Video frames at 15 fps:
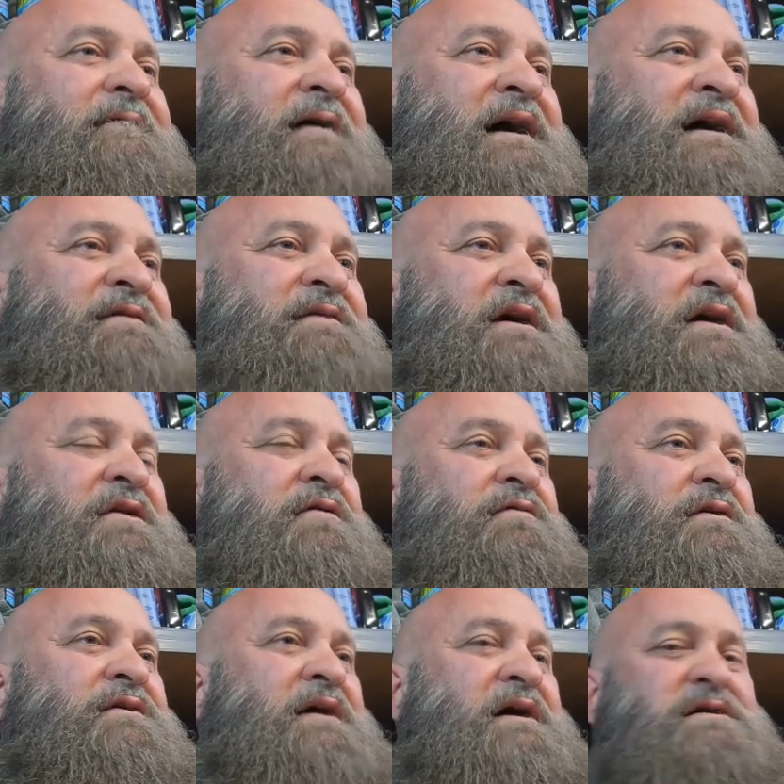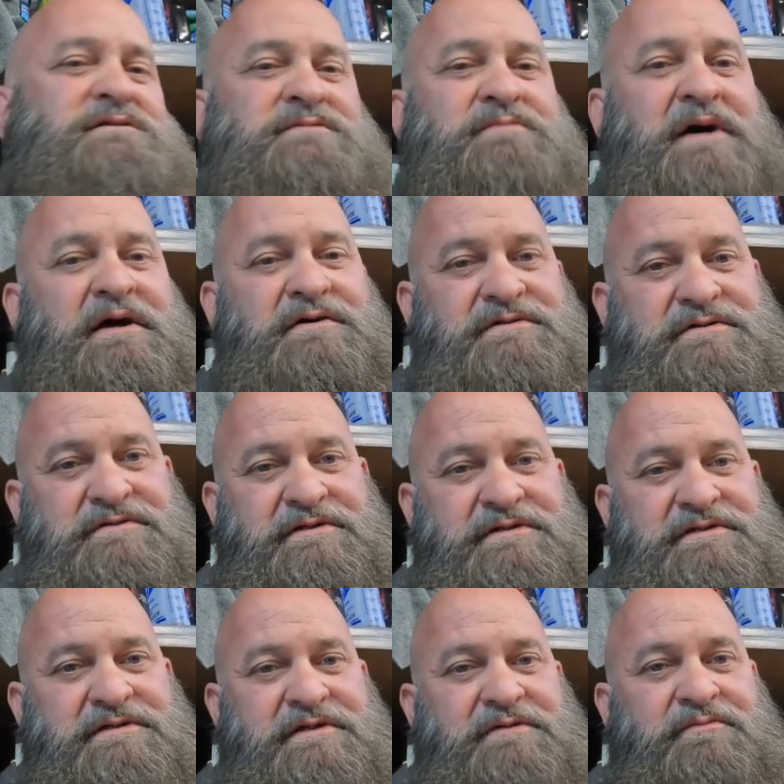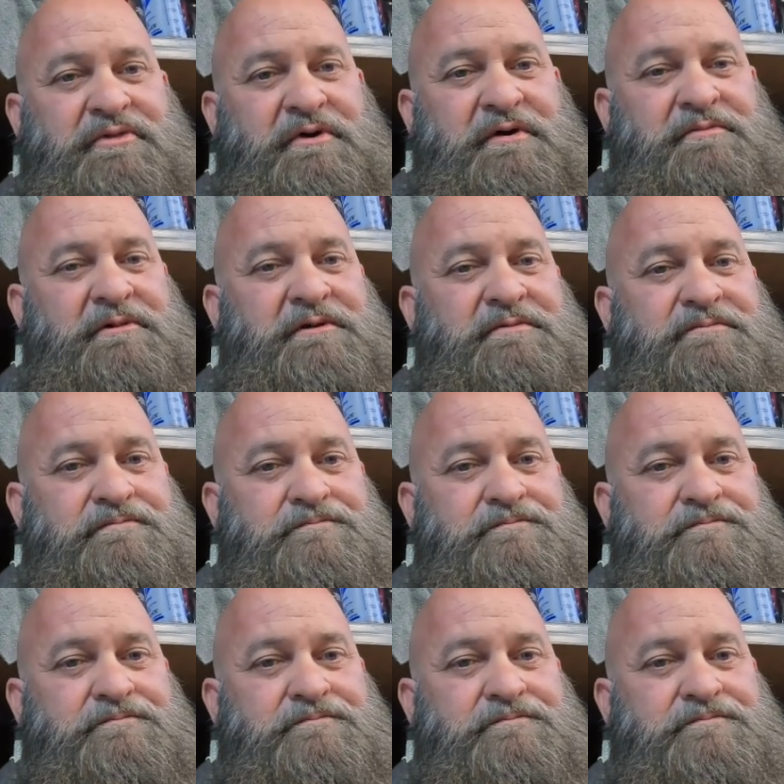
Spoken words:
I've got over 1,000 miles on this seat probably,